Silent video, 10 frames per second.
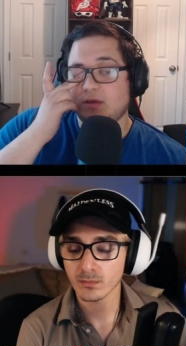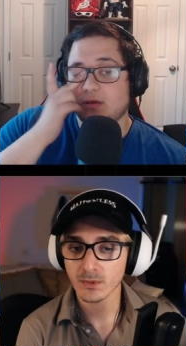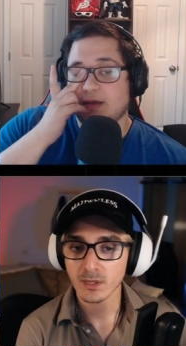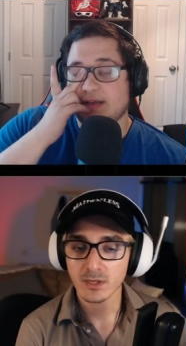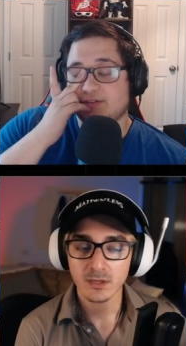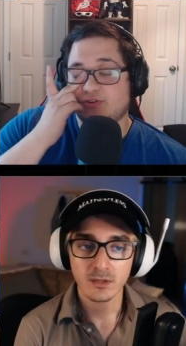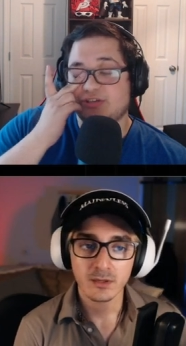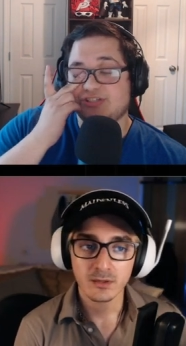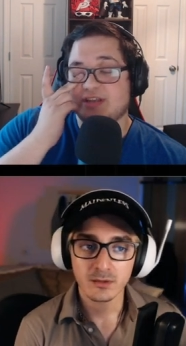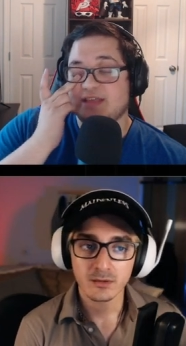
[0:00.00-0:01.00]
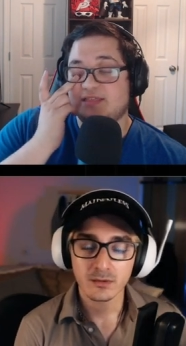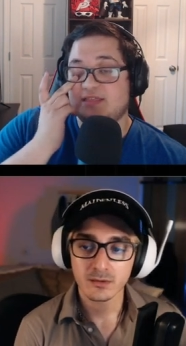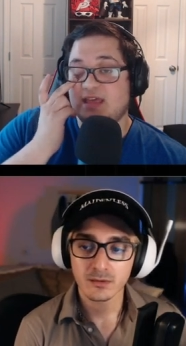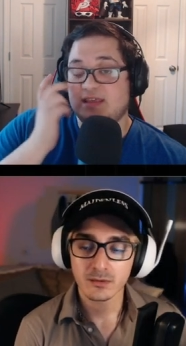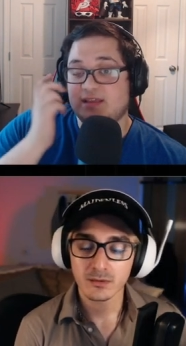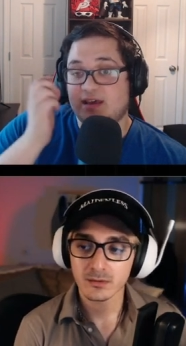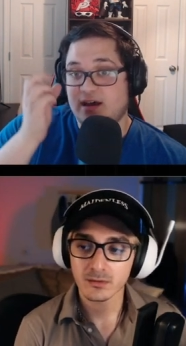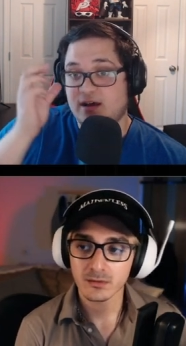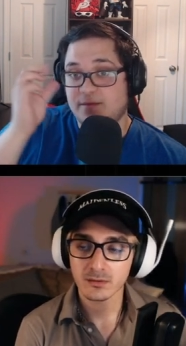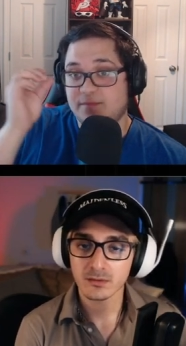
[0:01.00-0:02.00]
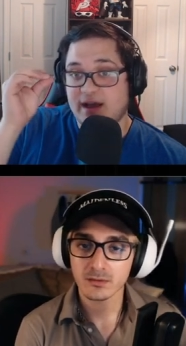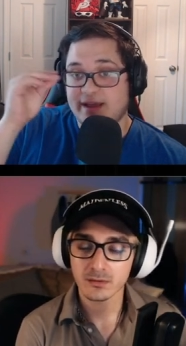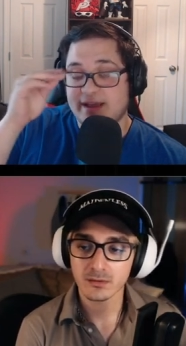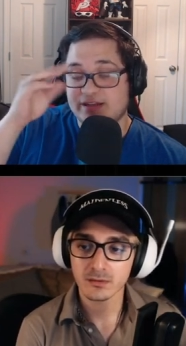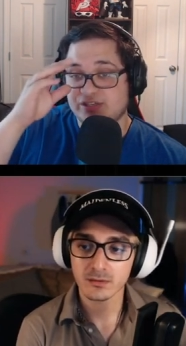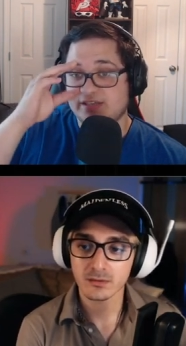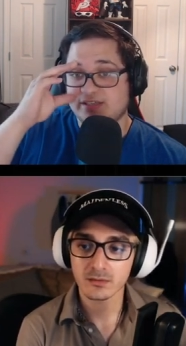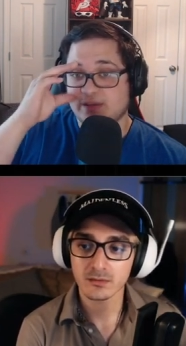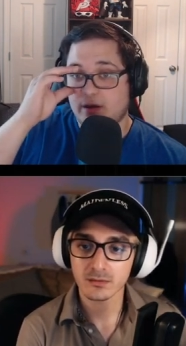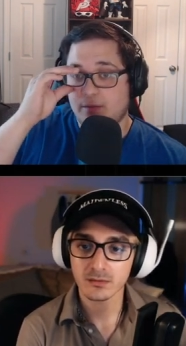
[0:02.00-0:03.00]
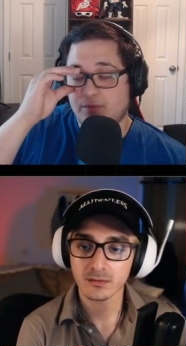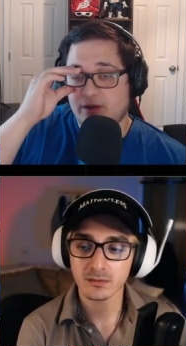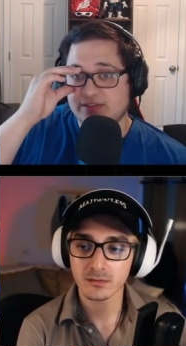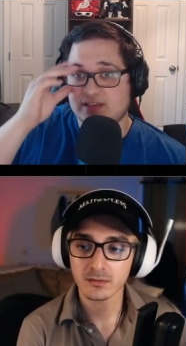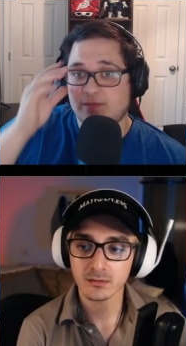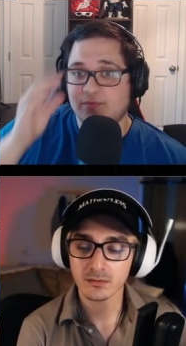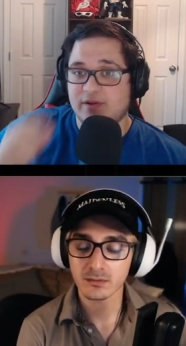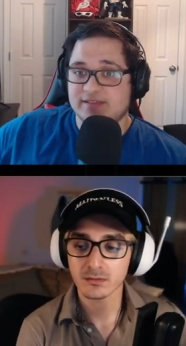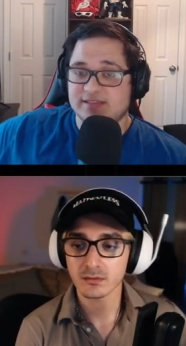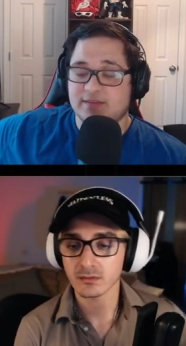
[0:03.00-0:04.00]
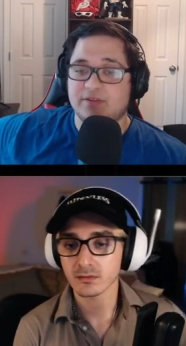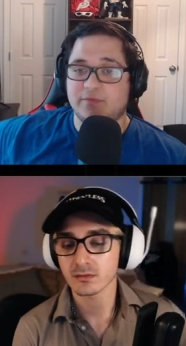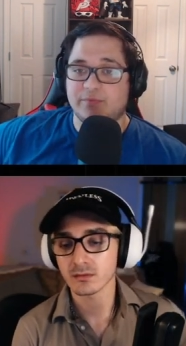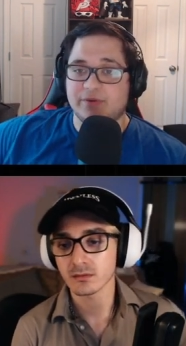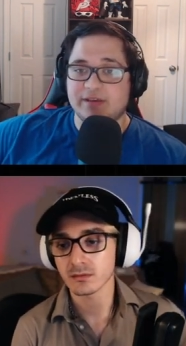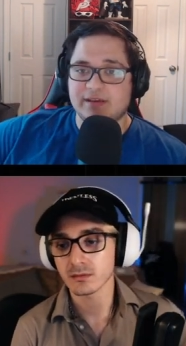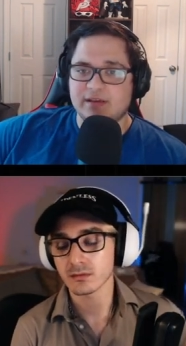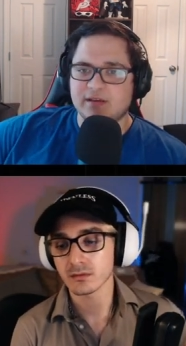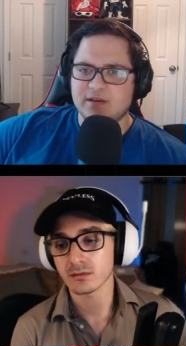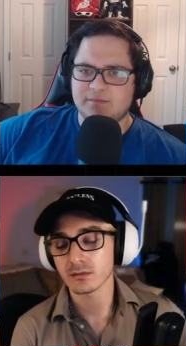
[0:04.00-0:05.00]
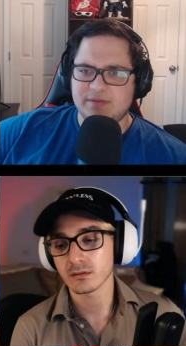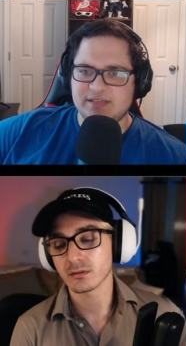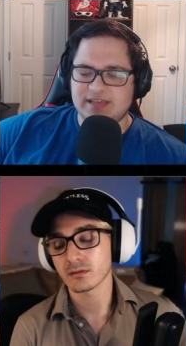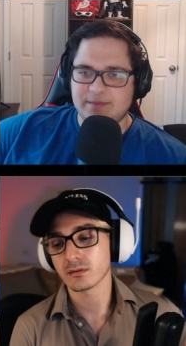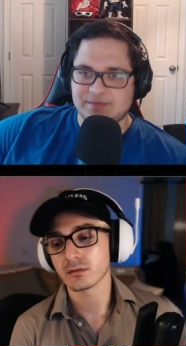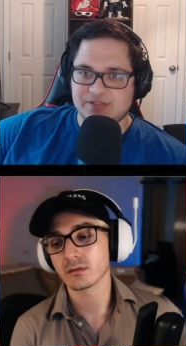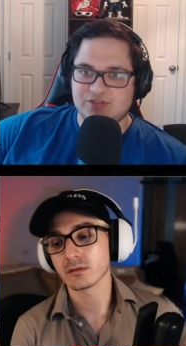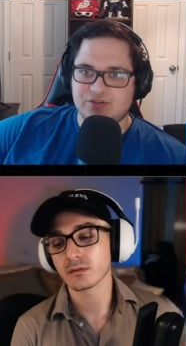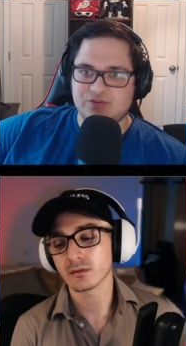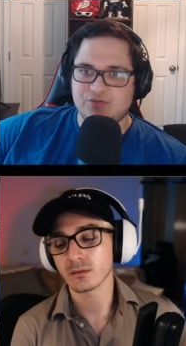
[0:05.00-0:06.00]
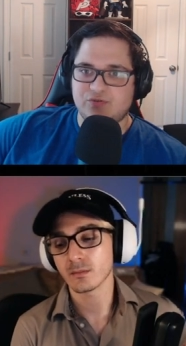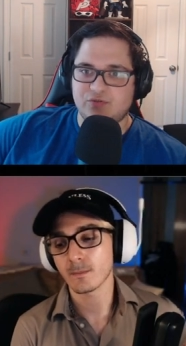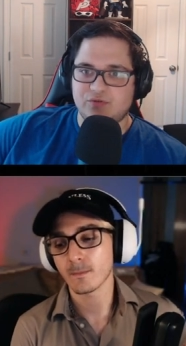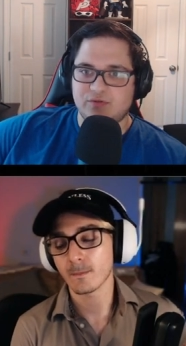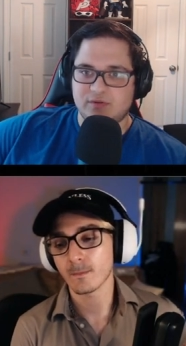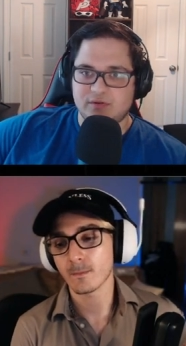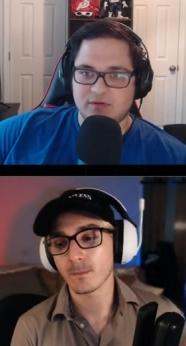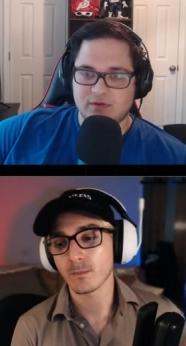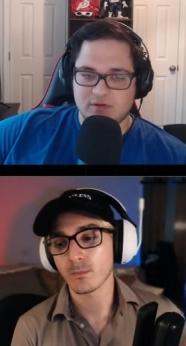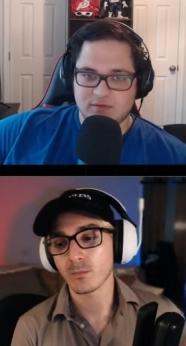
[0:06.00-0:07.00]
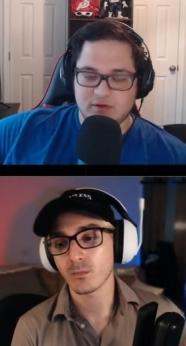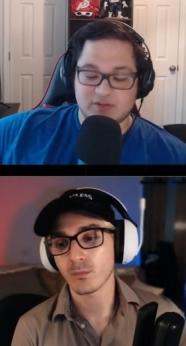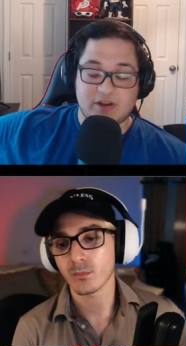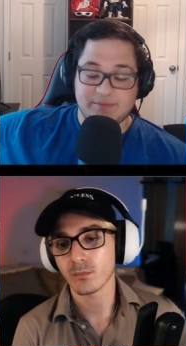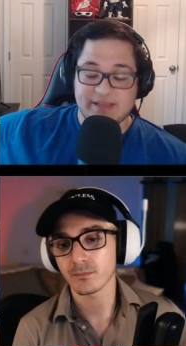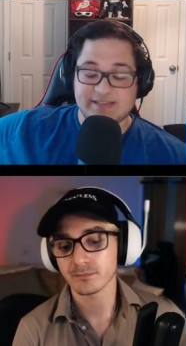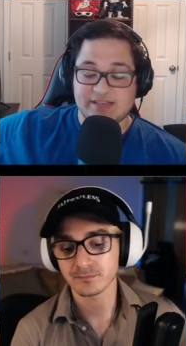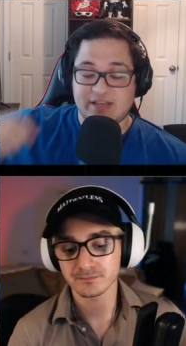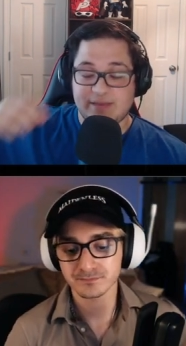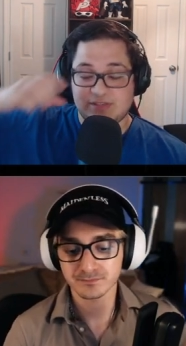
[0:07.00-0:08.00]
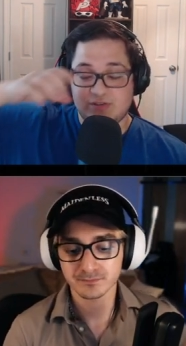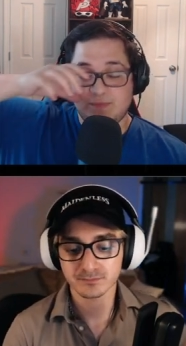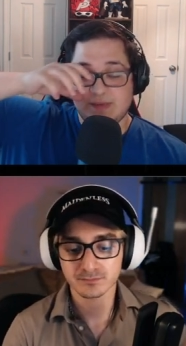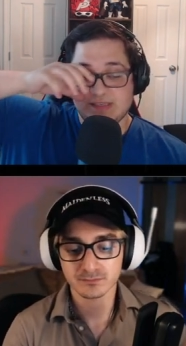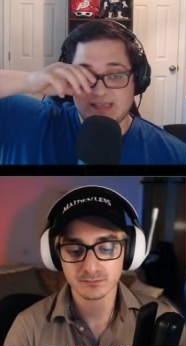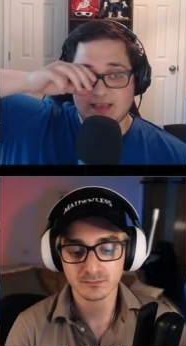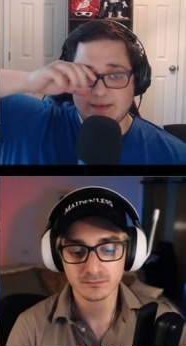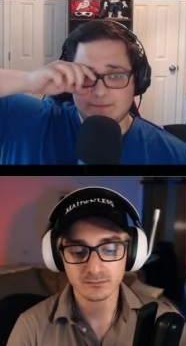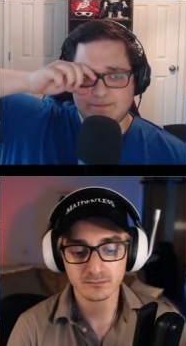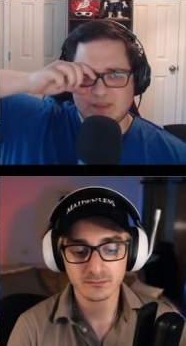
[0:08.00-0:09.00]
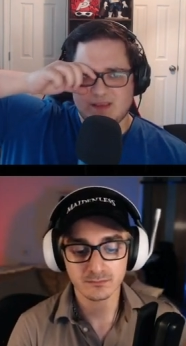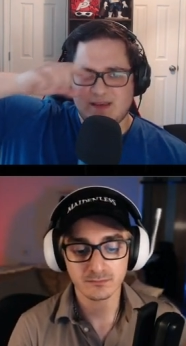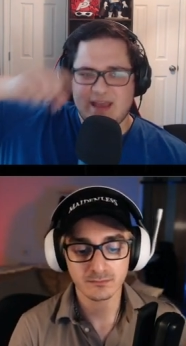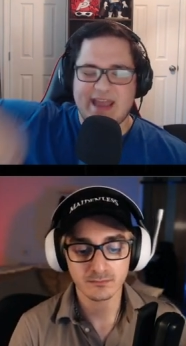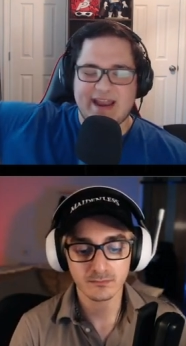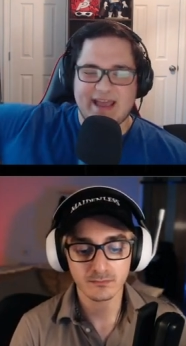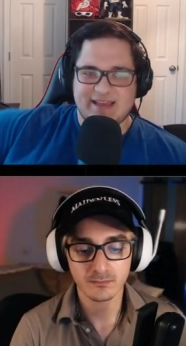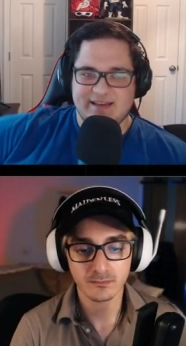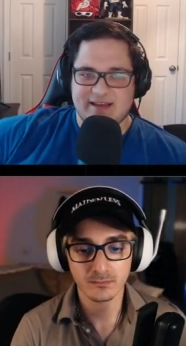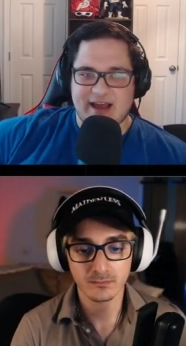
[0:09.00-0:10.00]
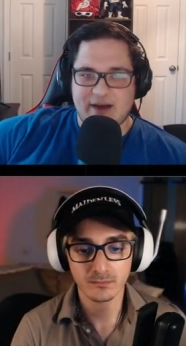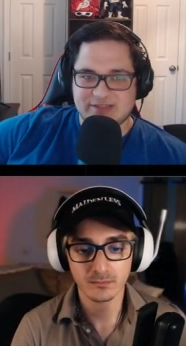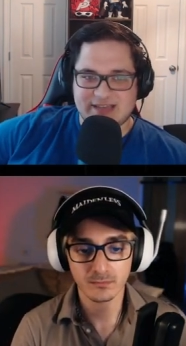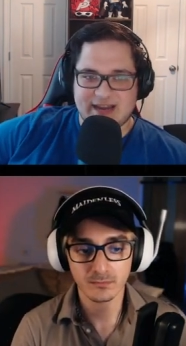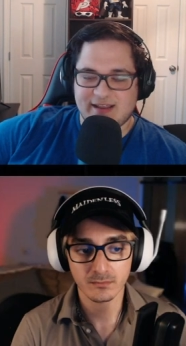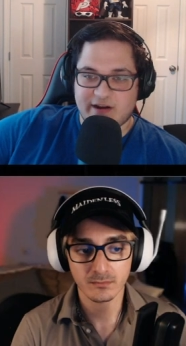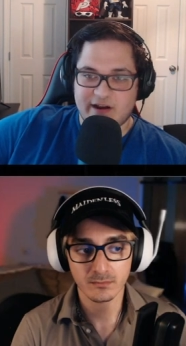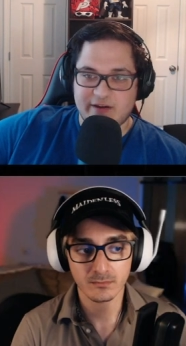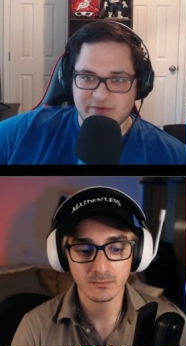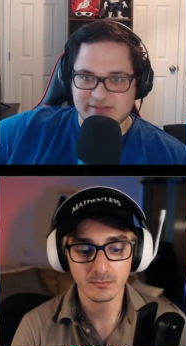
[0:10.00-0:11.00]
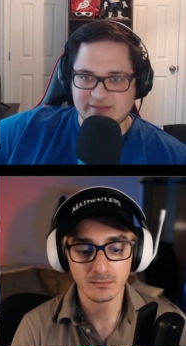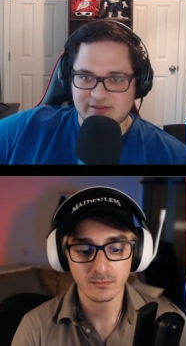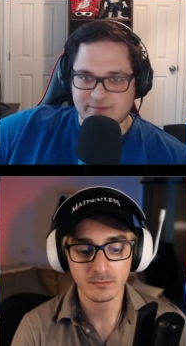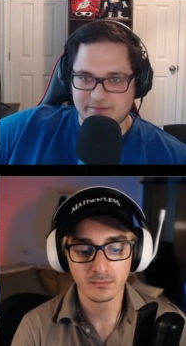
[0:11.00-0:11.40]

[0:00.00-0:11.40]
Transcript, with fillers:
Speaker 1: As a Christian, I think um, I actually uh, brought this up around the time when they were bringing PC games to, or sorry, PlayStation games to the PC. And I, I was kind of like, all right, when's their